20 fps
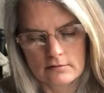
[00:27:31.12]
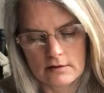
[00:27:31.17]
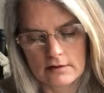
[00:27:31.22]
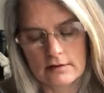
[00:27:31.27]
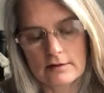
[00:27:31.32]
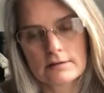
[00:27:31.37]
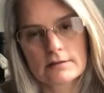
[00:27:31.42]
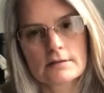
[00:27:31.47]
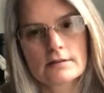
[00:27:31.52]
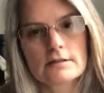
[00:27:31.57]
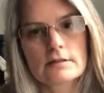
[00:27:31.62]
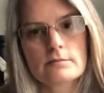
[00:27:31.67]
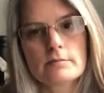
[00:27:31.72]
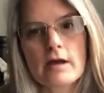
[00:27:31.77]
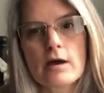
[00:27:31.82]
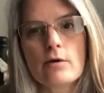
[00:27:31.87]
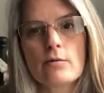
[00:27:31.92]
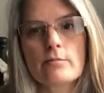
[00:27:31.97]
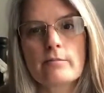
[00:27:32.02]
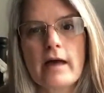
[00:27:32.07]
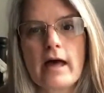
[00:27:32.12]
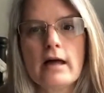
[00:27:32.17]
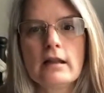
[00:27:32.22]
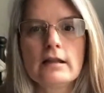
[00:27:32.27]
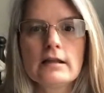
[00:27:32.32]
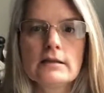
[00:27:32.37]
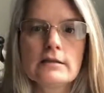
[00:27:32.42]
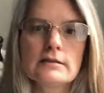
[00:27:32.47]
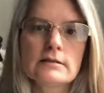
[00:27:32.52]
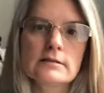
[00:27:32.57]
And this is about
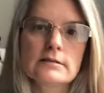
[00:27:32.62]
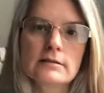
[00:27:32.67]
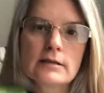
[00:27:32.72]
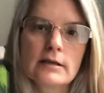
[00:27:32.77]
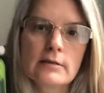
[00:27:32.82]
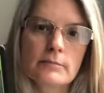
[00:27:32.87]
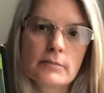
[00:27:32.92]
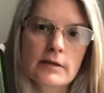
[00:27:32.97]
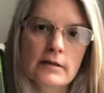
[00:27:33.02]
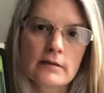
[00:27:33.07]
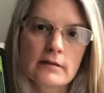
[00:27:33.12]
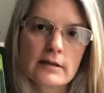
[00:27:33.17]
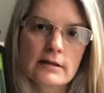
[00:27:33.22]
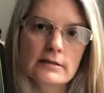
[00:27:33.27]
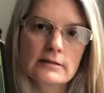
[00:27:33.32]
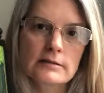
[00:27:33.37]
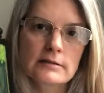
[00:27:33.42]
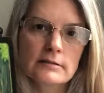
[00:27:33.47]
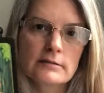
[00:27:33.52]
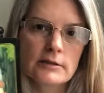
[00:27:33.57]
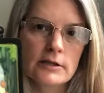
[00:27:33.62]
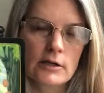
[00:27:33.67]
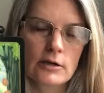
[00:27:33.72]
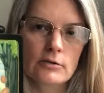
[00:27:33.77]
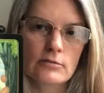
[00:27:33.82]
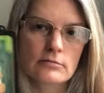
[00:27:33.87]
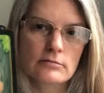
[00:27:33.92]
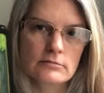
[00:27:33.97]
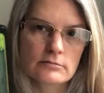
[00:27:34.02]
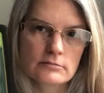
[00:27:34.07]
balance, keeping things, you
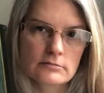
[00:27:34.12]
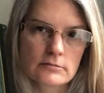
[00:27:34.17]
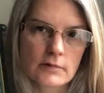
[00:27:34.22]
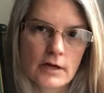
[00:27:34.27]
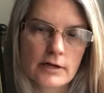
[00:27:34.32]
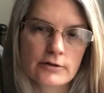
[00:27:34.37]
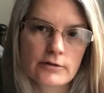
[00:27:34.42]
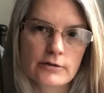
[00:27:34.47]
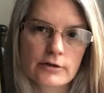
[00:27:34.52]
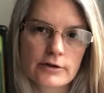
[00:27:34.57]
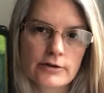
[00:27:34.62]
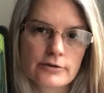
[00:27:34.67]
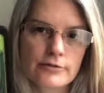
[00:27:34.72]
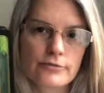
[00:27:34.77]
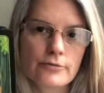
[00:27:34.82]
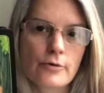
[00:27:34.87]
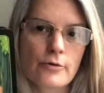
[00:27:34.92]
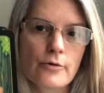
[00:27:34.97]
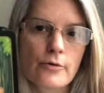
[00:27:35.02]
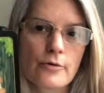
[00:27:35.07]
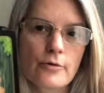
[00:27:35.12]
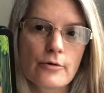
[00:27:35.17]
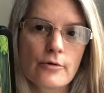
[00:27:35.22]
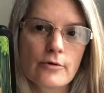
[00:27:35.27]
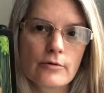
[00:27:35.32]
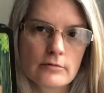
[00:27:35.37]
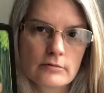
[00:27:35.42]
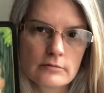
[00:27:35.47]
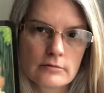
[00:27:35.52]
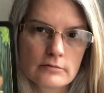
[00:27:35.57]
know, under
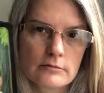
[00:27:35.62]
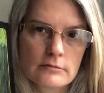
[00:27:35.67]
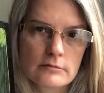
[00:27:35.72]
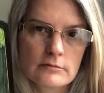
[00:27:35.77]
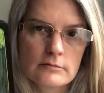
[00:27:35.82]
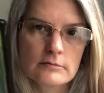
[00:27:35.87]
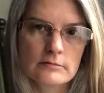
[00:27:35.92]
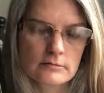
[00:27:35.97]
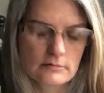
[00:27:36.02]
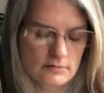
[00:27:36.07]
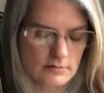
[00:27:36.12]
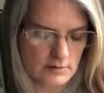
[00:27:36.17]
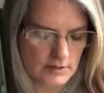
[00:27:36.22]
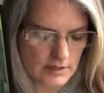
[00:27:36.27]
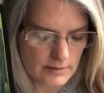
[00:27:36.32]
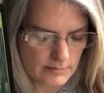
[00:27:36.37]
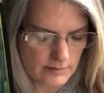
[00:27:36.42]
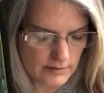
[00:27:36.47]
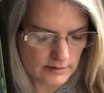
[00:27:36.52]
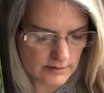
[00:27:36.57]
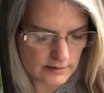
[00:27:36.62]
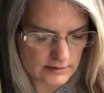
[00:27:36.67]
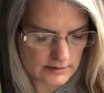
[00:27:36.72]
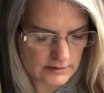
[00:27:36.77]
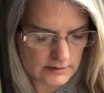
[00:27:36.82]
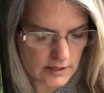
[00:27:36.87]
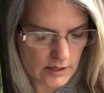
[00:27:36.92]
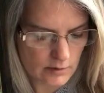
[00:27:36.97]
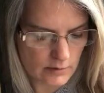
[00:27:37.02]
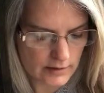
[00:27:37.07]
control, keeping things
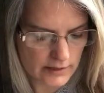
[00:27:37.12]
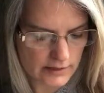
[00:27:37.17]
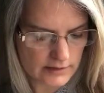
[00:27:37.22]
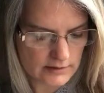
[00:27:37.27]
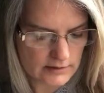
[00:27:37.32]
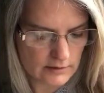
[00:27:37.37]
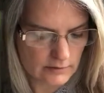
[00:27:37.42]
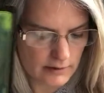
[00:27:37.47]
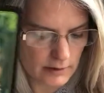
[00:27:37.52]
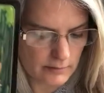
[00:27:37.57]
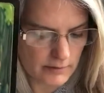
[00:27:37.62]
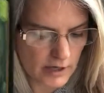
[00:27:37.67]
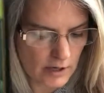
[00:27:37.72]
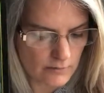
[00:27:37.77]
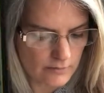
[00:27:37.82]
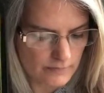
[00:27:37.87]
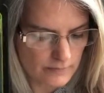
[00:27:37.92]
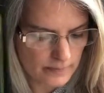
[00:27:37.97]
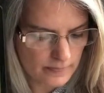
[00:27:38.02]
going. So here we go.